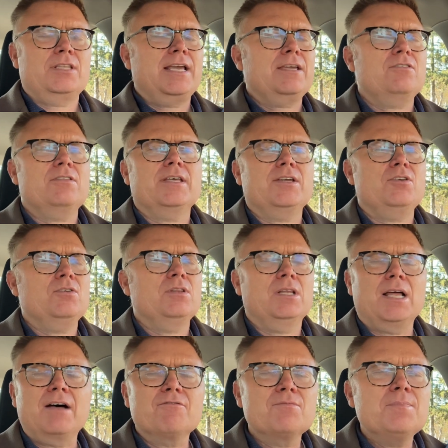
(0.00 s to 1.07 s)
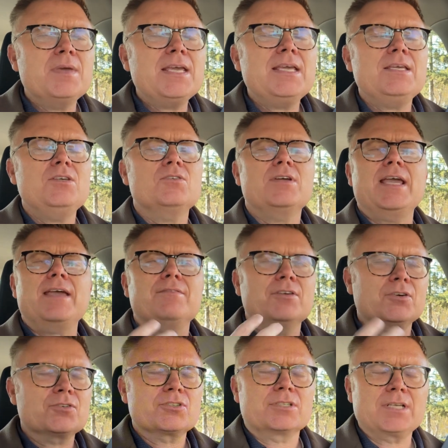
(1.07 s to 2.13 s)
Thank you that you love me. You gave
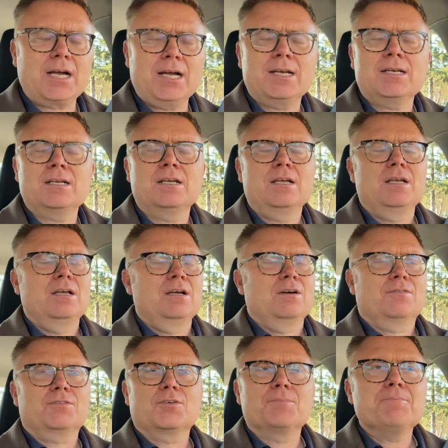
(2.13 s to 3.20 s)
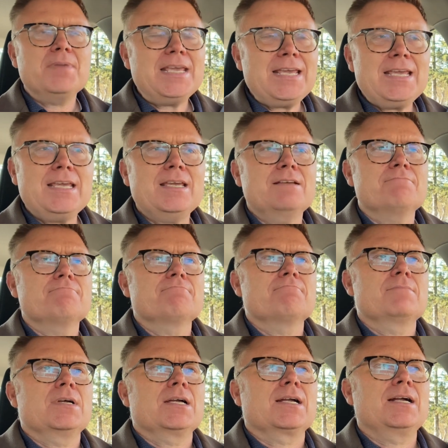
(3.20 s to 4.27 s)
your Son for me.
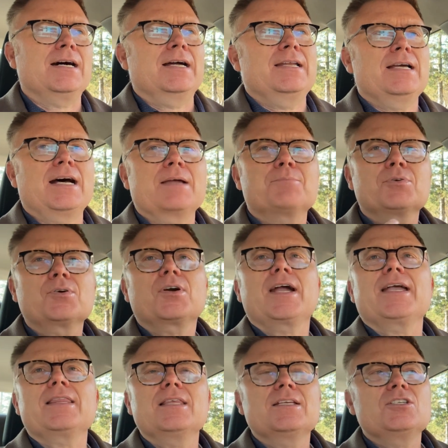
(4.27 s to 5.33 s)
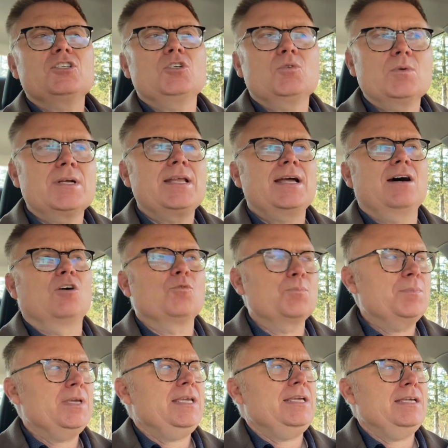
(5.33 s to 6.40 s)
God, I pray that you would help
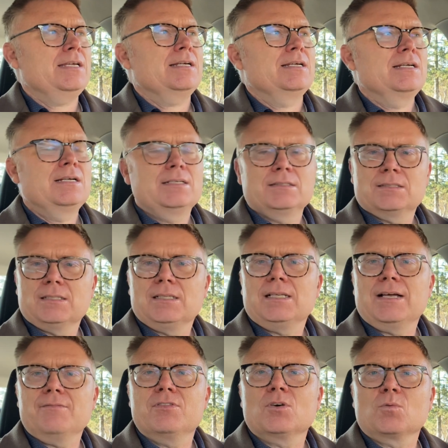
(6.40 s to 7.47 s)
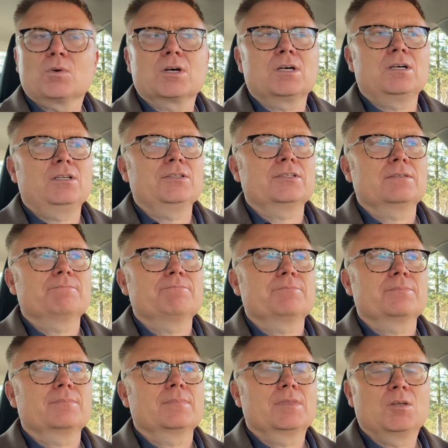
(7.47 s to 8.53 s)
me to love the world
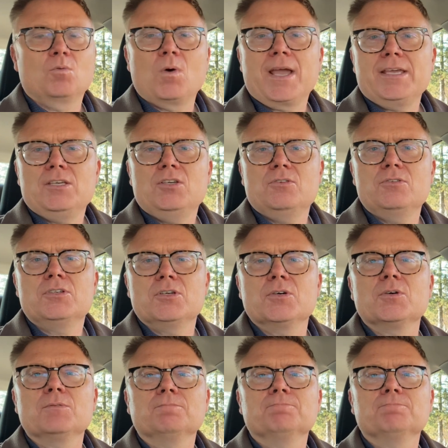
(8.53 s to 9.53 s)
the way you do.